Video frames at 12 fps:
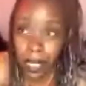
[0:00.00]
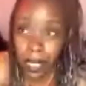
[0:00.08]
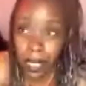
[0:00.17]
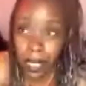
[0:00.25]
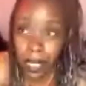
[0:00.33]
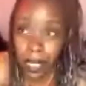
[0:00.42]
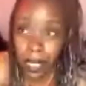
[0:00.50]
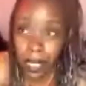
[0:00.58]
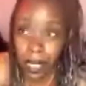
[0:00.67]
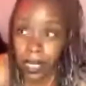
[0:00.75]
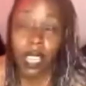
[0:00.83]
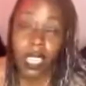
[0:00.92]
When I say I
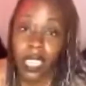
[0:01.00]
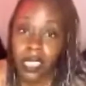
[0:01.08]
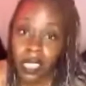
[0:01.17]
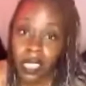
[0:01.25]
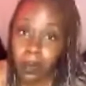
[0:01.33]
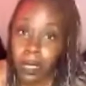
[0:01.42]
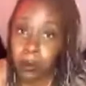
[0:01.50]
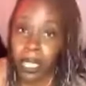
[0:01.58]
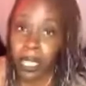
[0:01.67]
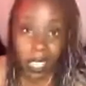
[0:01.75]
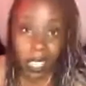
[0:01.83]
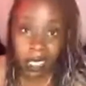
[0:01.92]
see them, let's break it
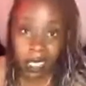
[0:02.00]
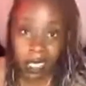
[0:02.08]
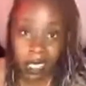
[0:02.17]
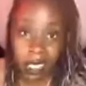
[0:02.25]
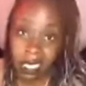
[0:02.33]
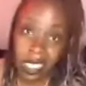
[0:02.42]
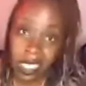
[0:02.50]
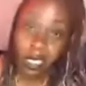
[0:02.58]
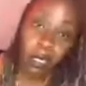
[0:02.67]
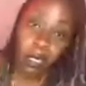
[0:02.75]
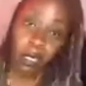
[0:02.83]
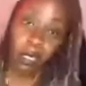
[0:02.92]
down. Let's go through it
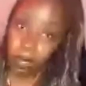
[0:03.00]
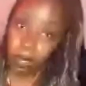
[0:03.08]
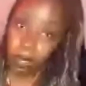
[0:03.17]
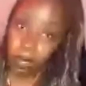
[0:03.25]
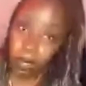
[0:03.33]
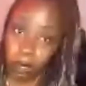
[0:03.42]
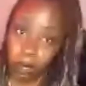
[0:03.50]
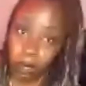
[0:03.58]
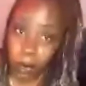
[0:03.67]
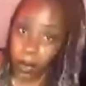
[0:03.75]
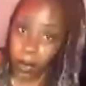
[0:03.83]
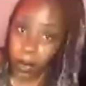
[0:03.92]
all real quick.
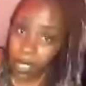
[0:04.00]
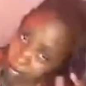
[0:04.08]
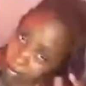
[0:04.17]
How